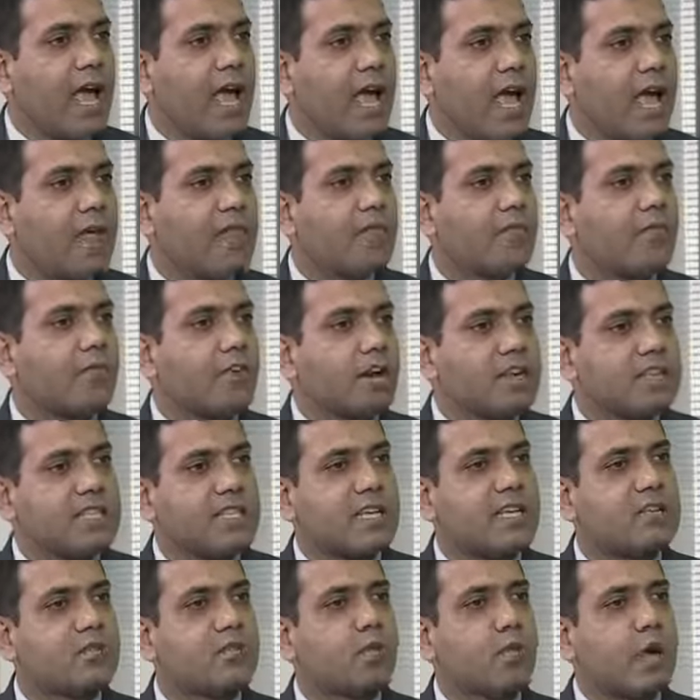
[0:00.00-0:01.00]
And
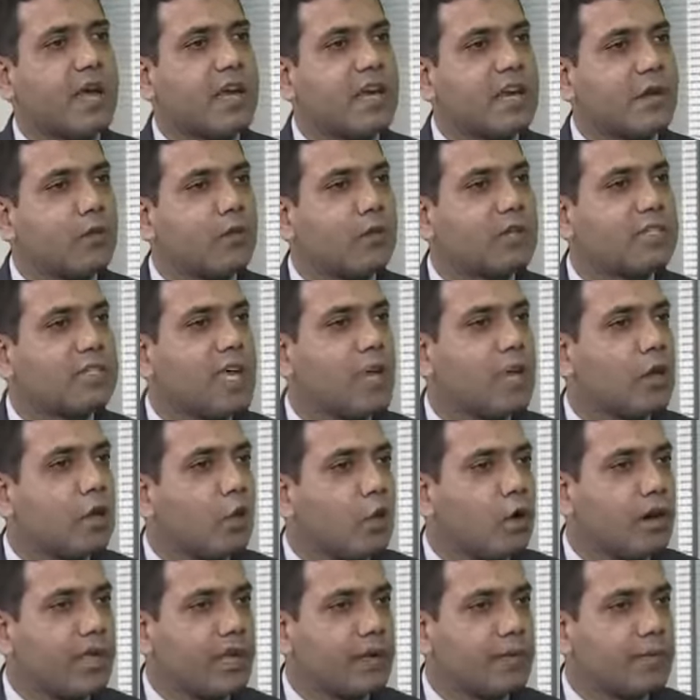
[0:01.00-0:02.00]
versus when it was
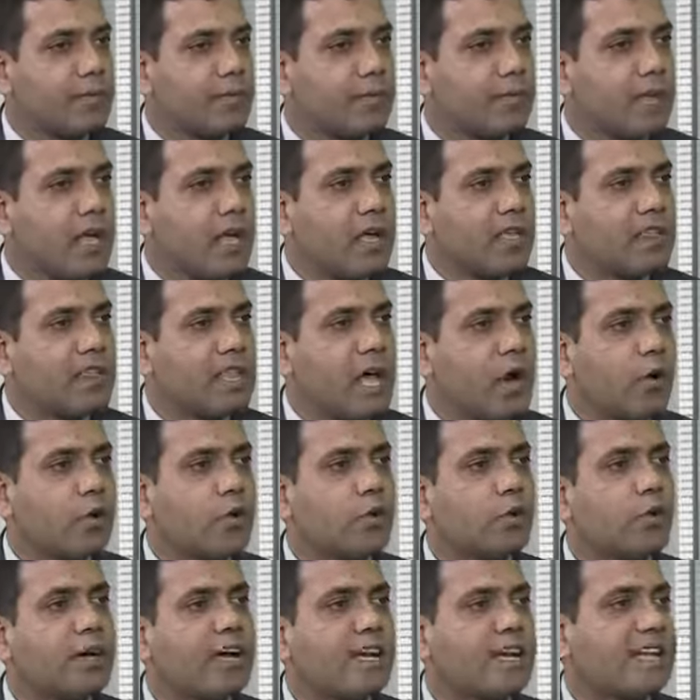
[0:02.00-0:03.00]
unloaded. Now
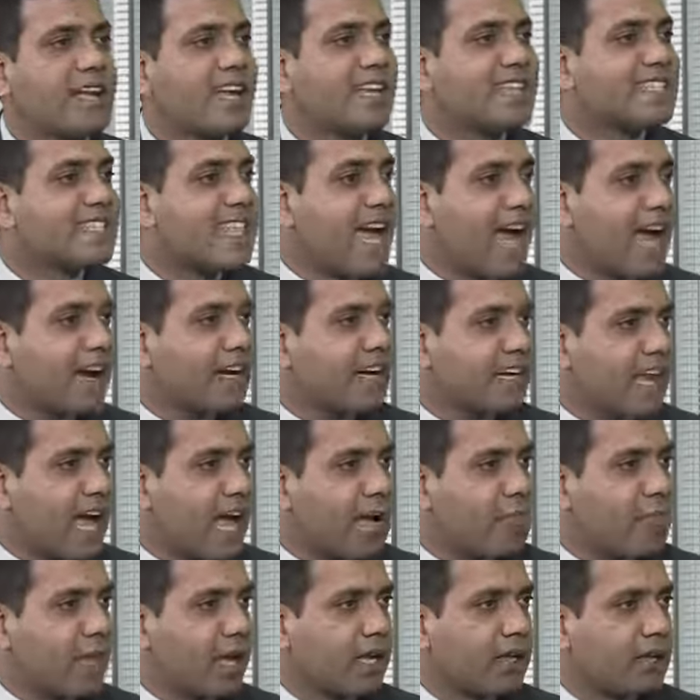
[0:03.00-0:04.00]
you get exact
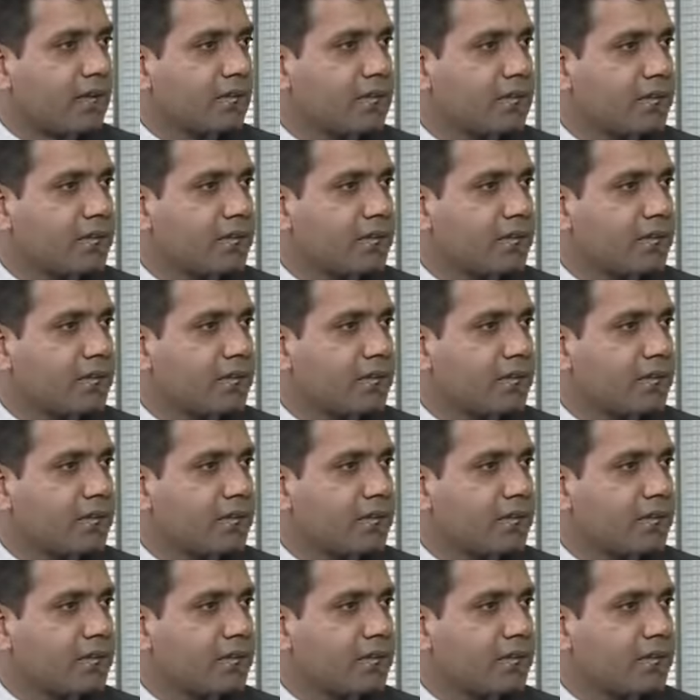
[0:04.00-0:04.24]
timing.